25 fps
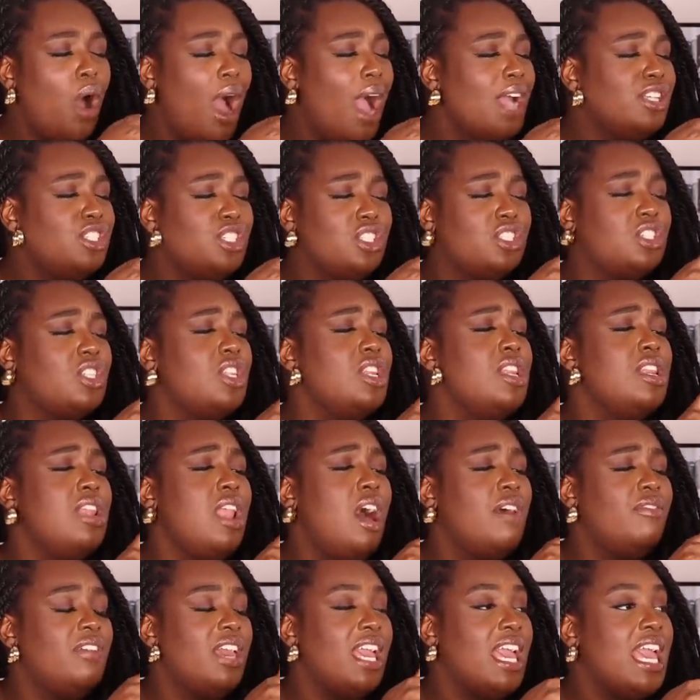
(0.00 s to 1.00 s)
I just
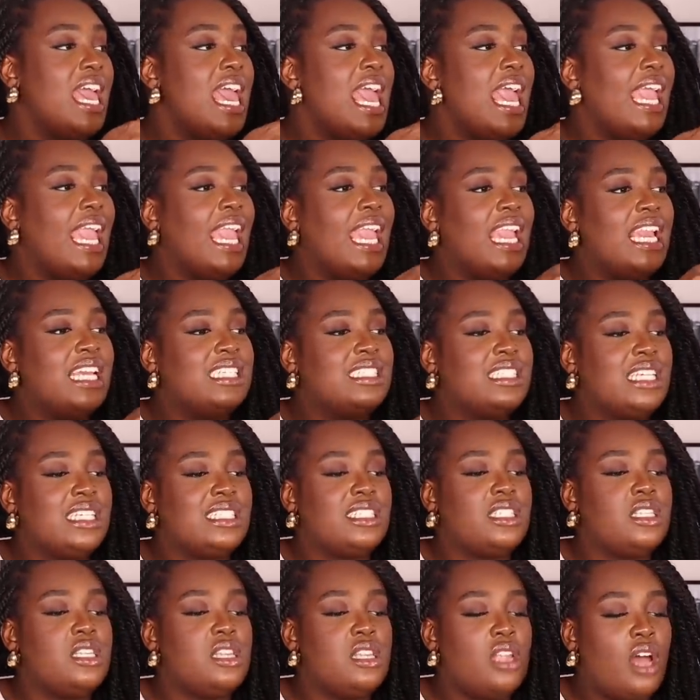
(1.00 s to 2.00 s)
love it. It is
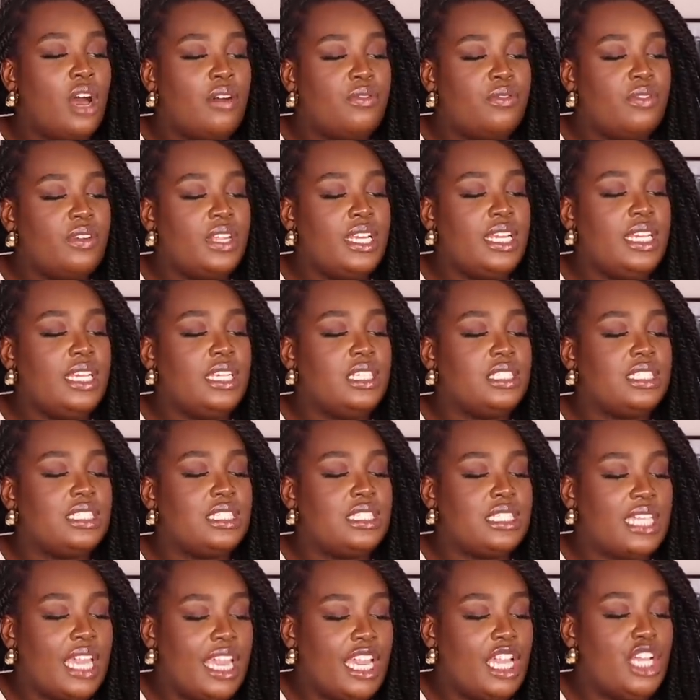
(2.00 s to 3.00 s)
this lovely
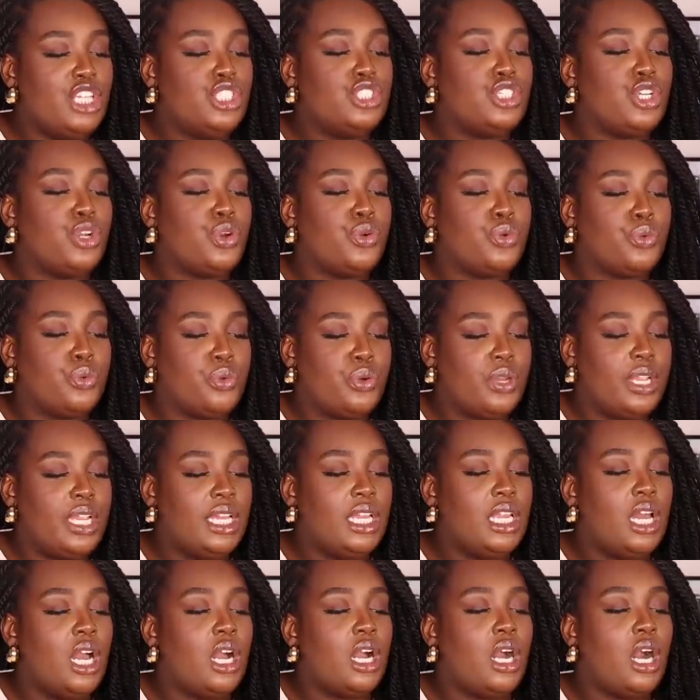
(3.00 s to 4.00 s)
sage
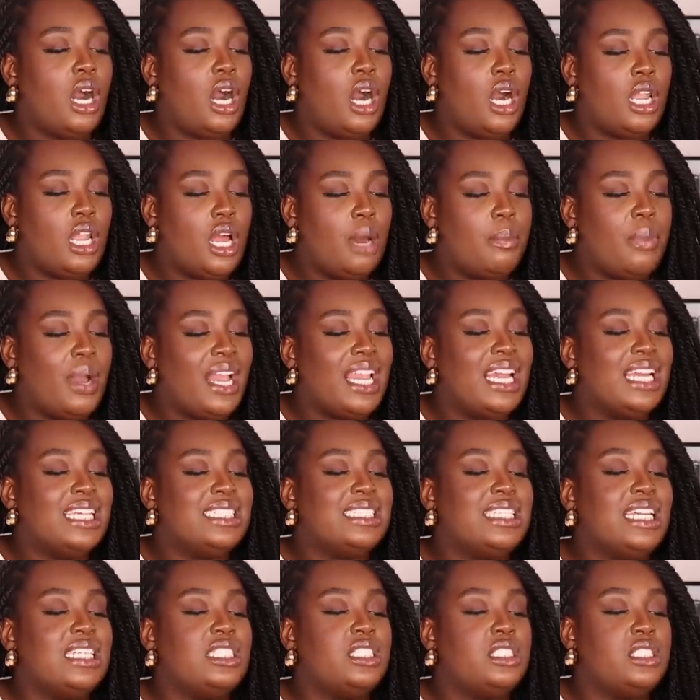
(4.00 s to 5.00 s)
green color, but it
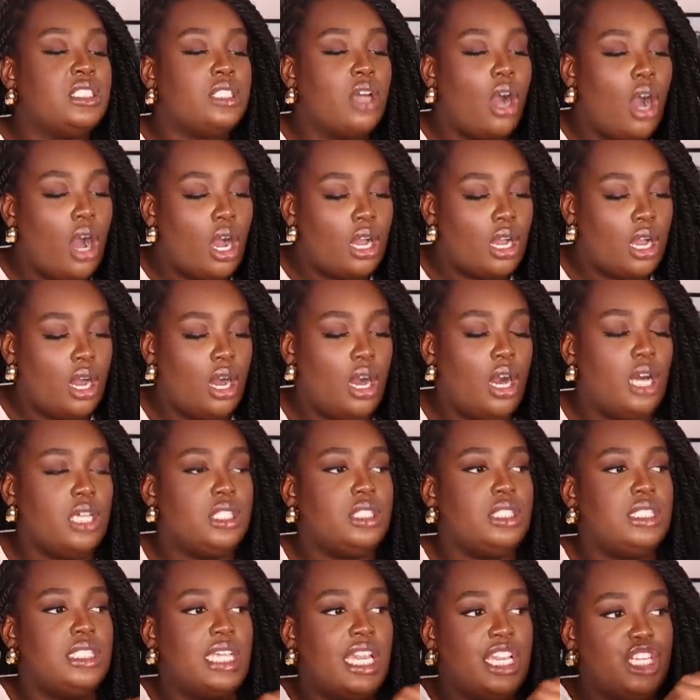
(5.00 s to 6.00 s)
is a darker
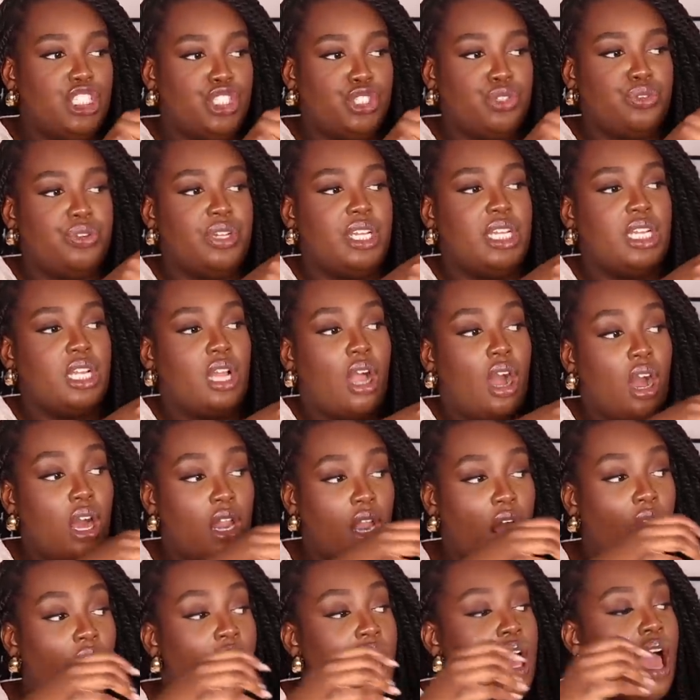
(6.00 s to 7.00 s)
sage green
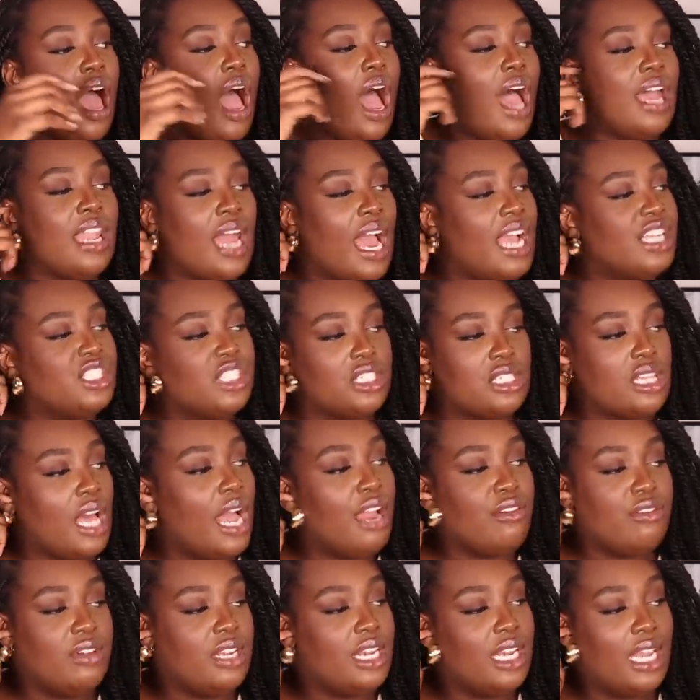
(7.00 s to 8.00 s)
color. And I just,
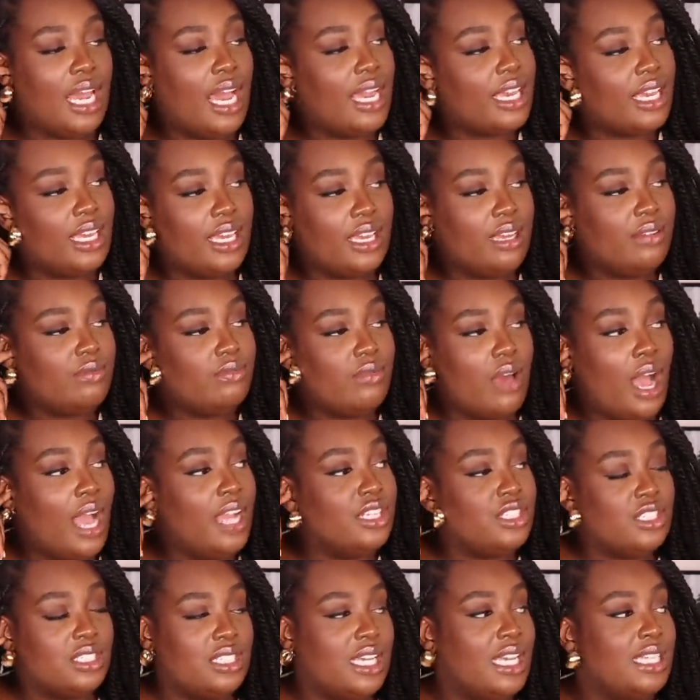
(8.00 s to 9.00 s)
I really like it.
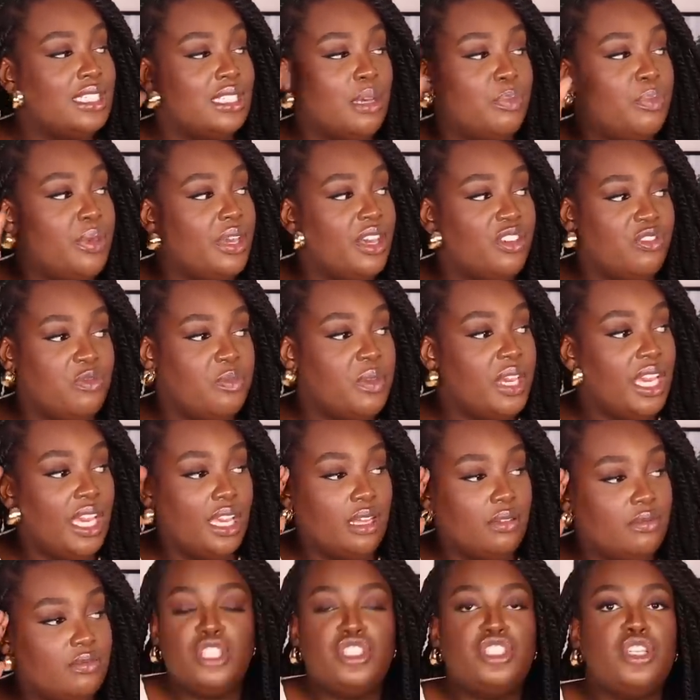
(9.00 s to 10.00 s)
I just, it's a bit of
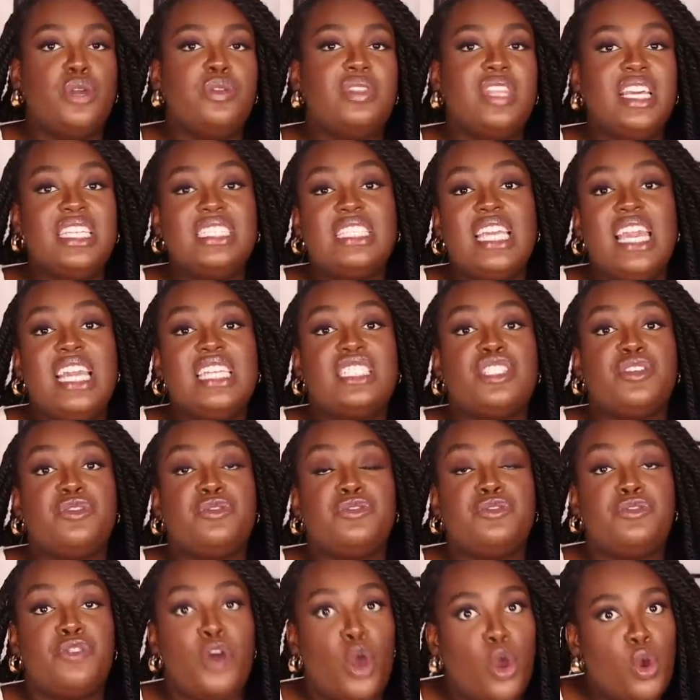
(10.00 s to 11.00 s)
me. So this is
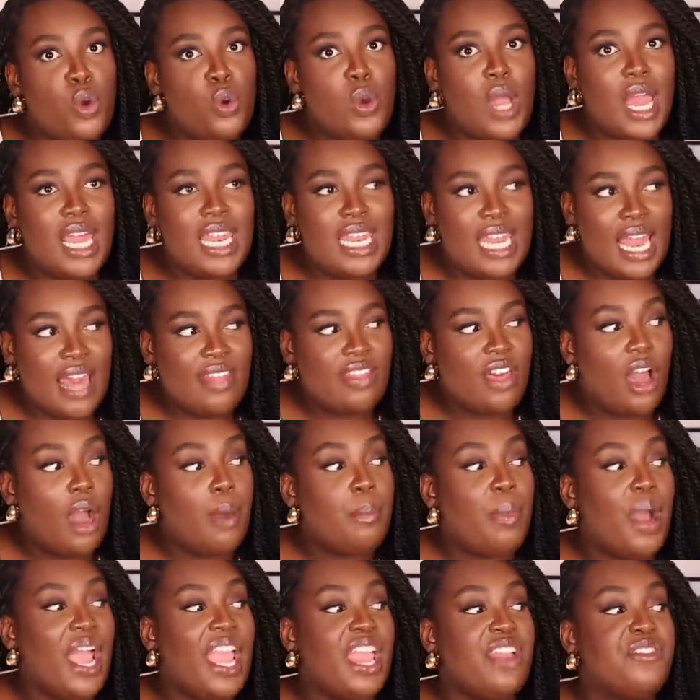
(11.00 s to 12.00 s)
faux leather,
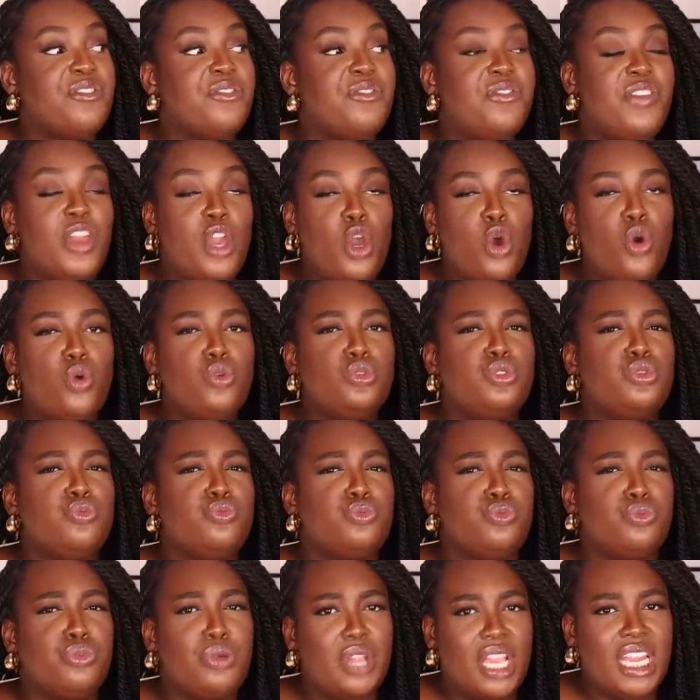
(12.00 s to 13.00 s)
but it feels
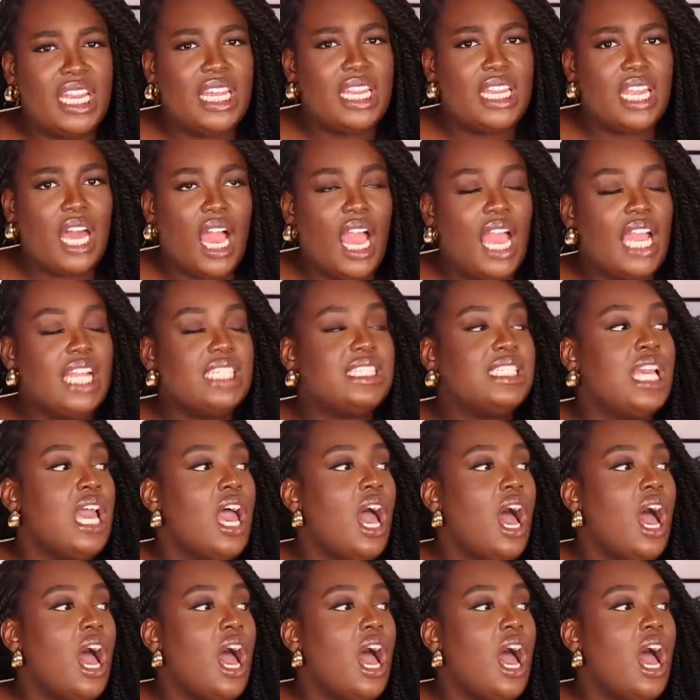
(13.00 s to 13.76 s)
really nice.